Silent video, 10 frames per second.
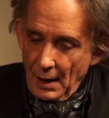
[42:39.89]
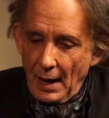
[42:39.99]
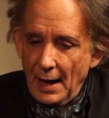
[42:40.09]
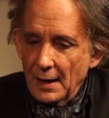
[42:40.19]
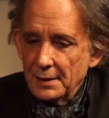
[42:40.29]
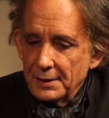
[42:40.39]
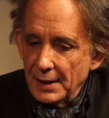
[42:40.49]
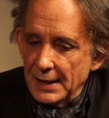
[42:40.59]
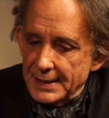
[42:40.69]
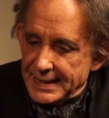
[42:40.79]
And
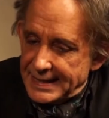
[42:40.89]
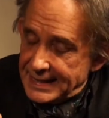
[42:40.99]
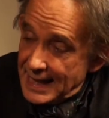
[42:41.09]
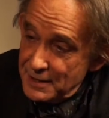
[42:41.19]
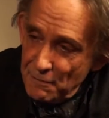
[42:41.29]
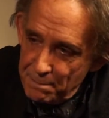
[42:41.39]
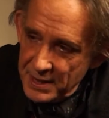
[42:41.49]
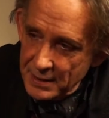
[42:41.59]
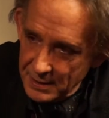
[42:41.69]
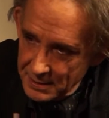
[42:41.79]
instead of
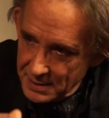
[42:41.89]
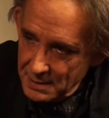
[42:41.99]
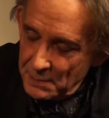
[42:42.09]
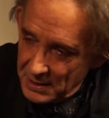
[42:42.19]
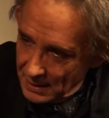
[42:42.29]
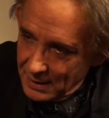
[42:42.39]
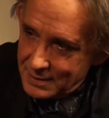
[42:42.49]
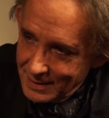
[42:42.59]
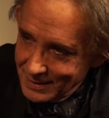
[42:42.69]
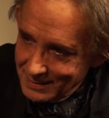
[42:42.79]
being
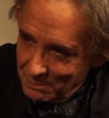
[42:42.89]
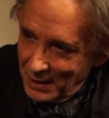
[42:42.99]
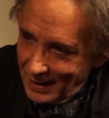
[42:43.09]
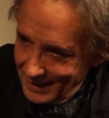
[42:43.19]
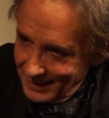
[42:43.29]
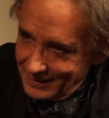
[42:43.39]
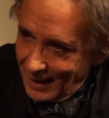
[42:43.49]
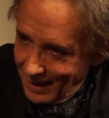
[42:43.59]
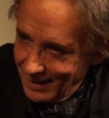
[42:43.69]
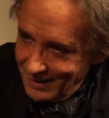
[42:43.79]
intimidated by
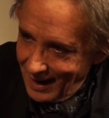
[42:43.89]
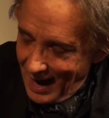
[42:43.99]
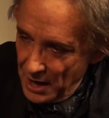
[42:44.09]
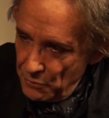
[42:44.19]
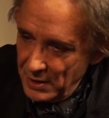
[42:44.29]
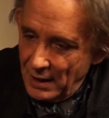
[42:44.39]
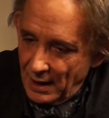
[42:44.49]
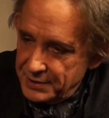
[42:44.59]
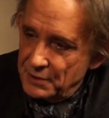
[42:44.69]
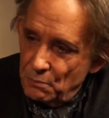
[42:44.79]
that, I
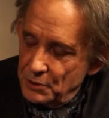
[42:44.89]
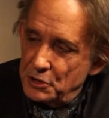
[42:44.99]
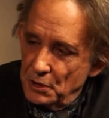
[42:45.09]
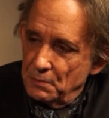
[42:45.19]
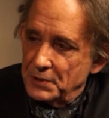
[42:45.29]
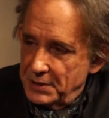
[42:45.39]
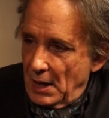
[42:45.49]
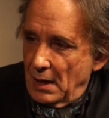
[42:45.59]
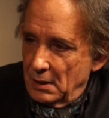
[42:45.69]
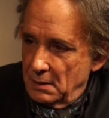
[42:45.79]
realized that what she was
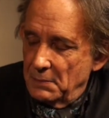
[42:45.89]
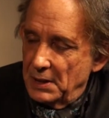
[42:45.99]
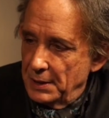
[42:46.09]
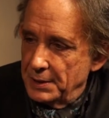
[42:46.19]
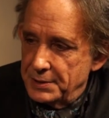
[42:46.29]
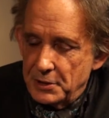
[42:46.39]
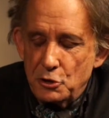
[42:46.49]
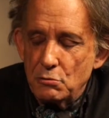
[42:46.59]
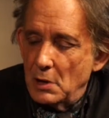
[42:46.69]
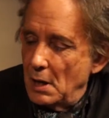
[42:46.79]
saying to me is that
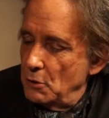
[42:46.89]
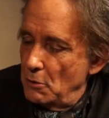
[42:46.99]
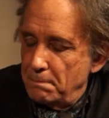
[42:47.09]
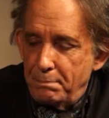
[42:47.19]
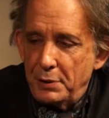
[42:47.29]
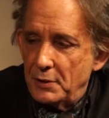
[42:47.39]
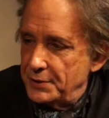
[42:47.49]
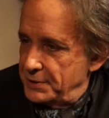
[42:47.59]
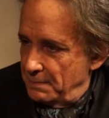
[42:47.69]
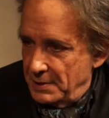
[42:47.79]
you cannot
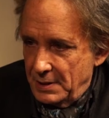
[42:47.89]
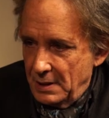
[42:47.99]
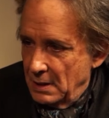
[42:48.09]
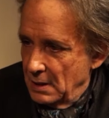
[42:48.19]
possibly